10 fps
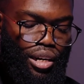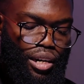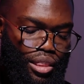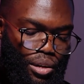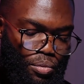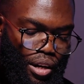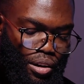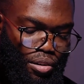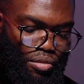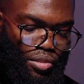Let the
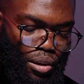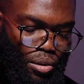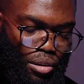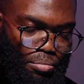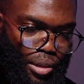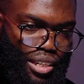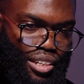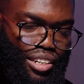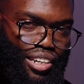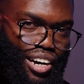will of the Lord be
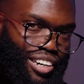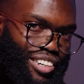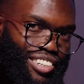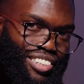done.